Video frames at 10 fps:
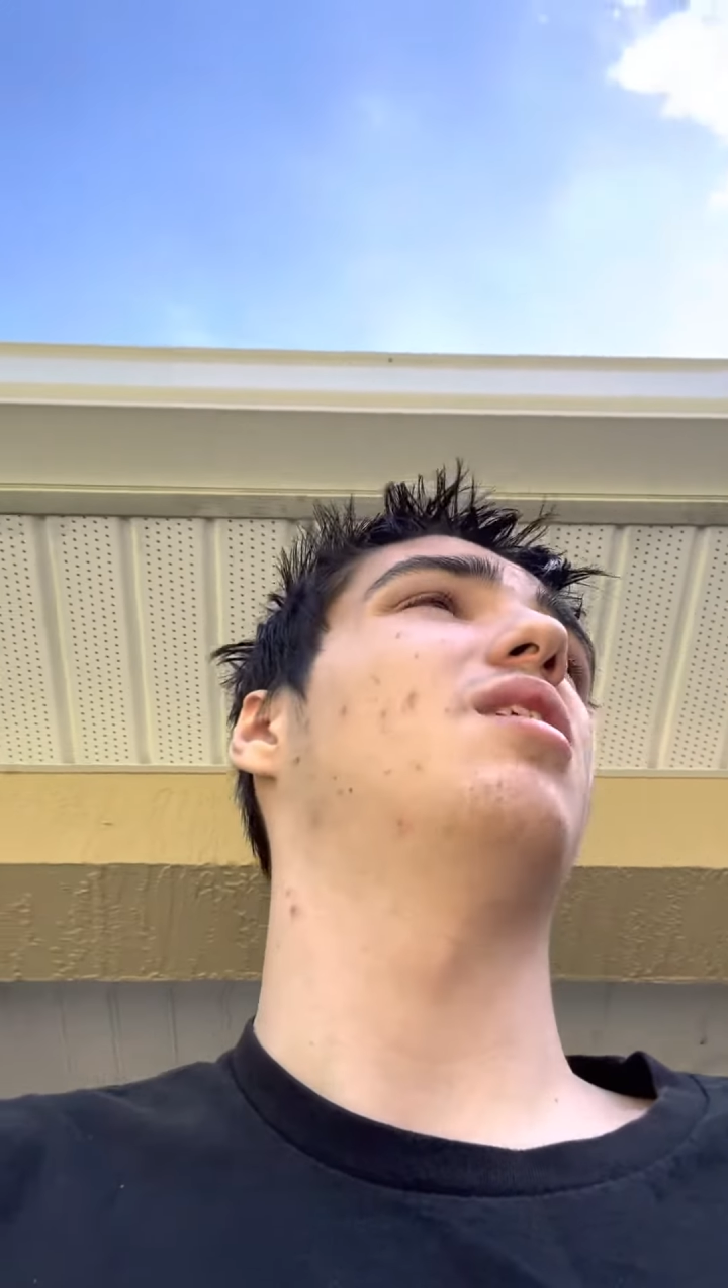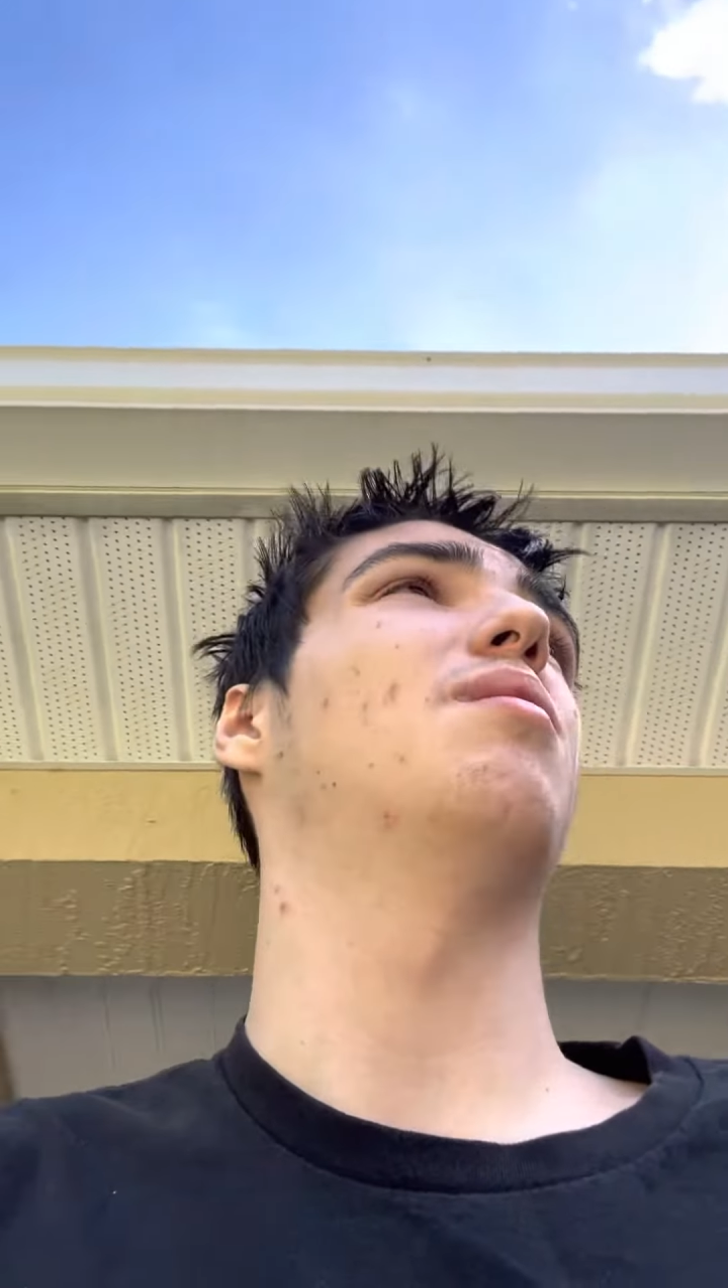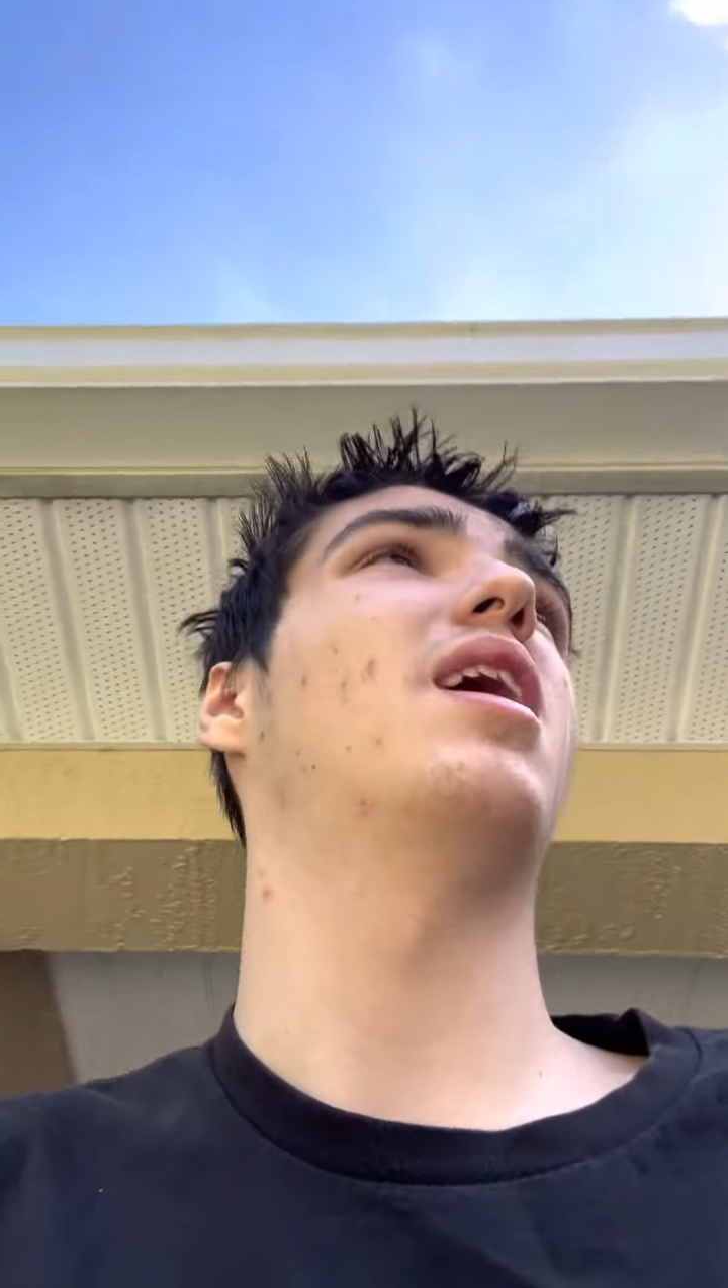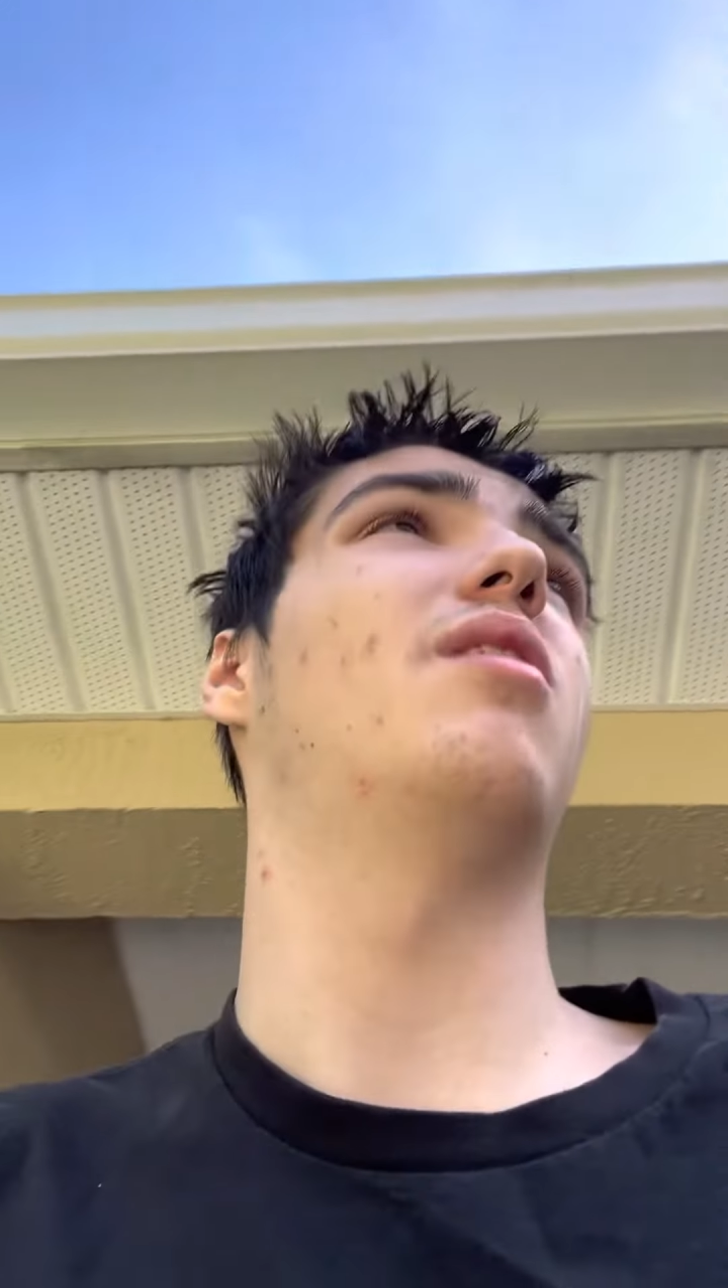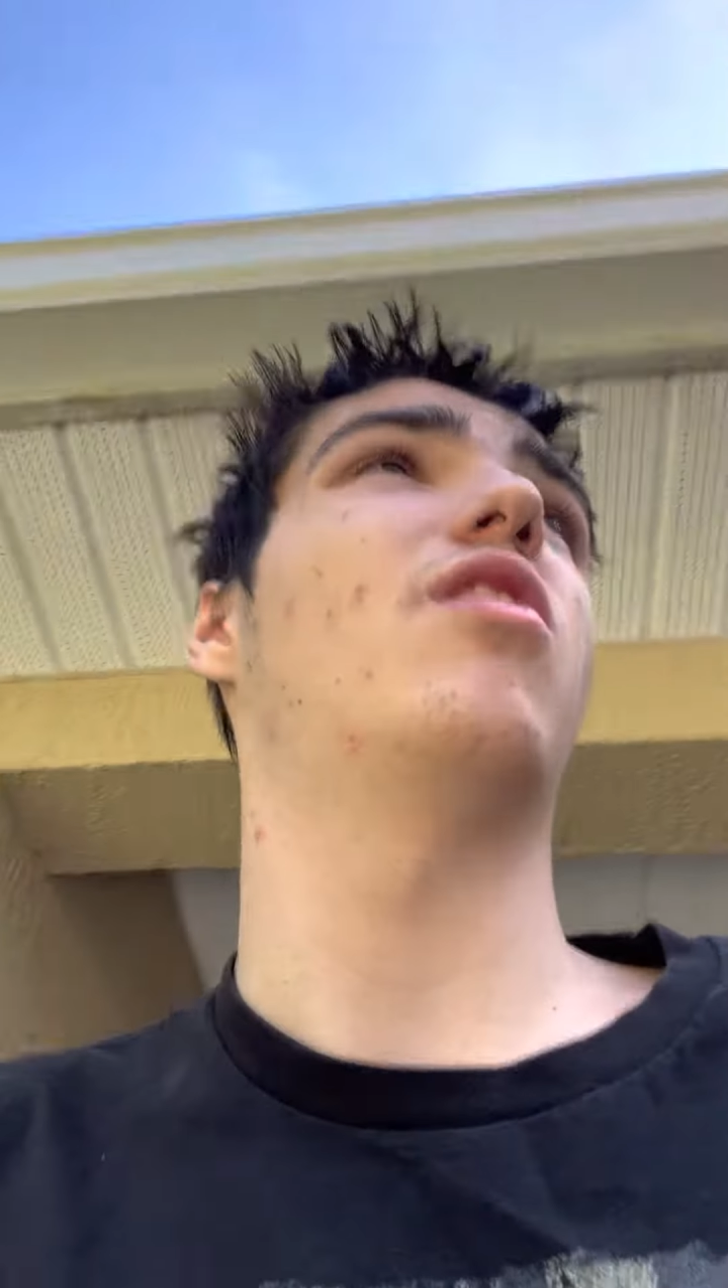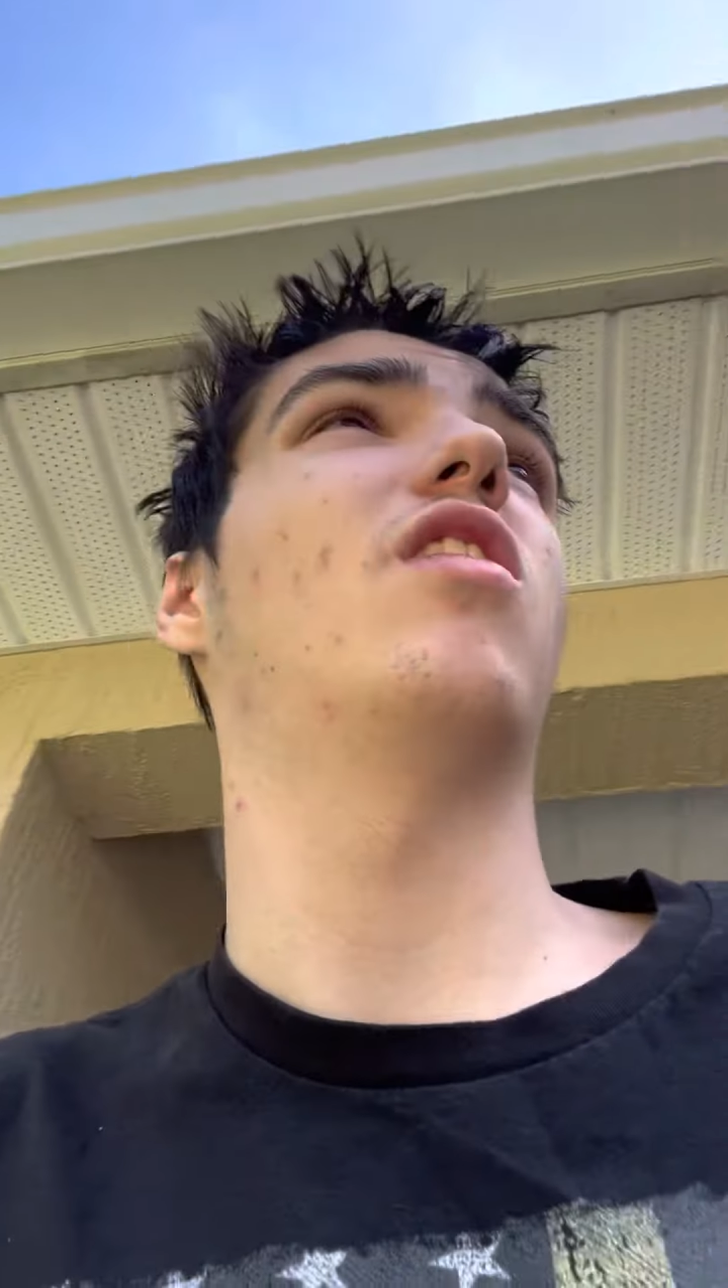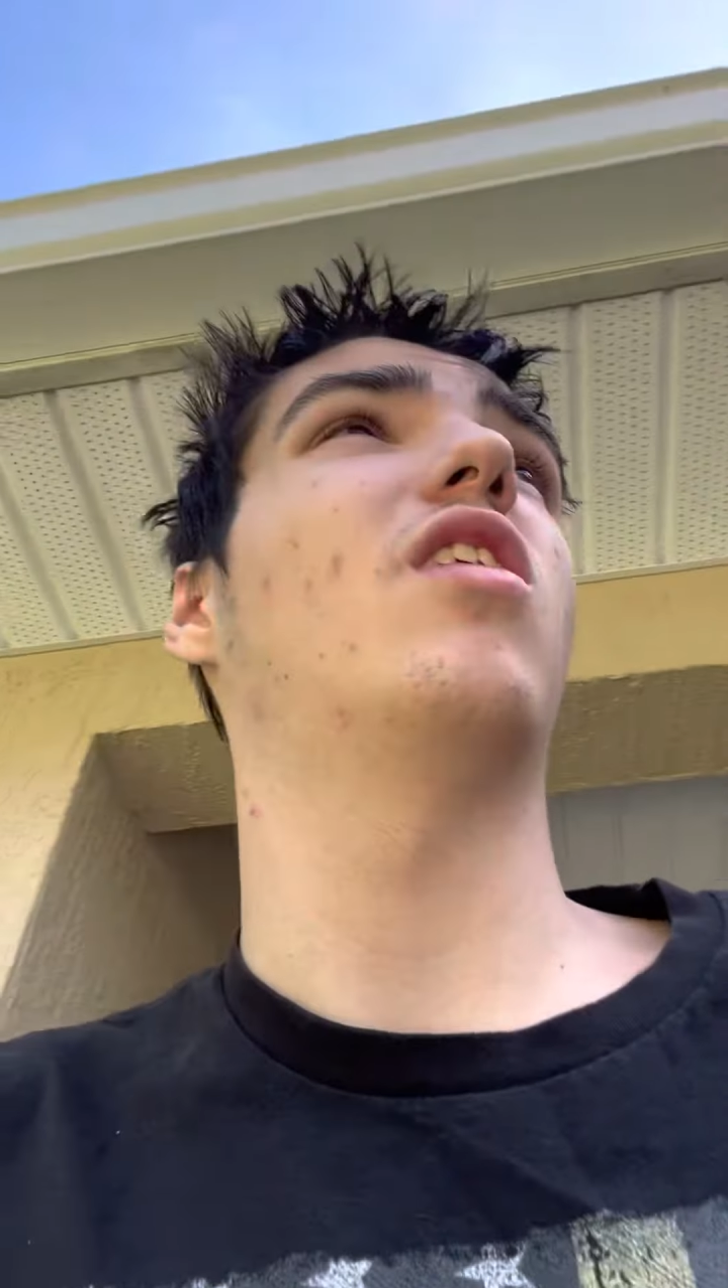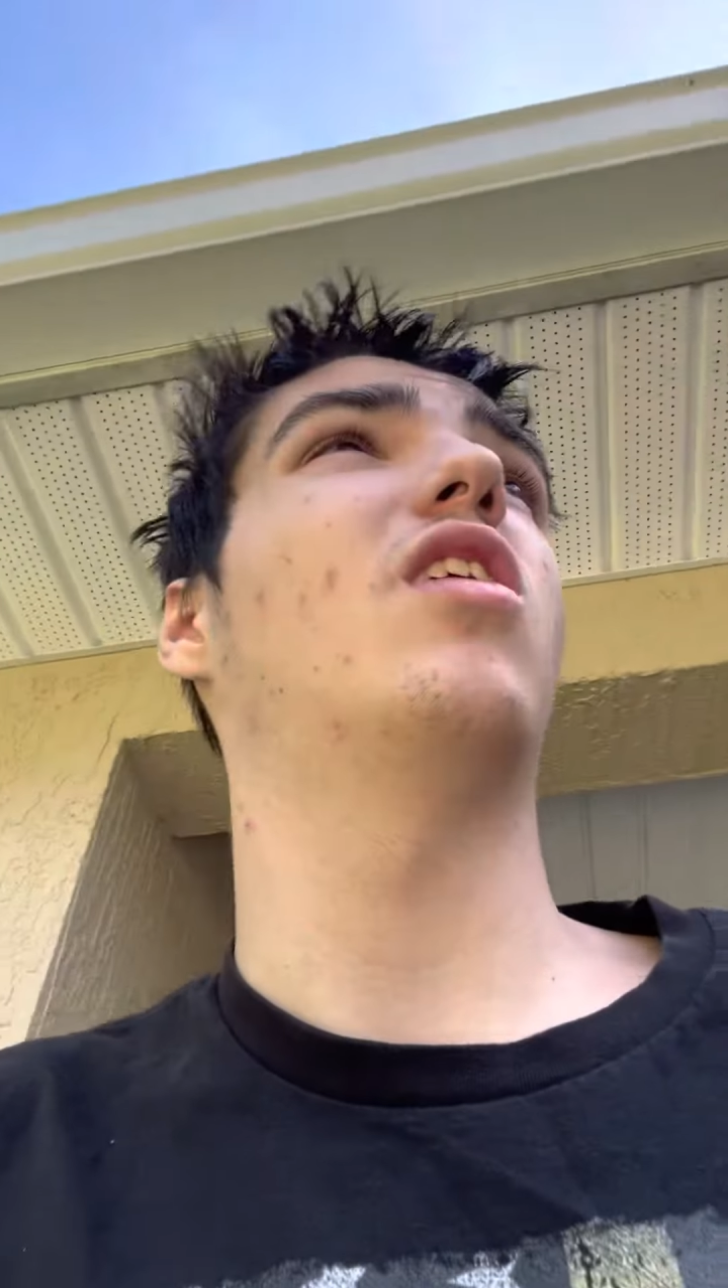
didn't matter for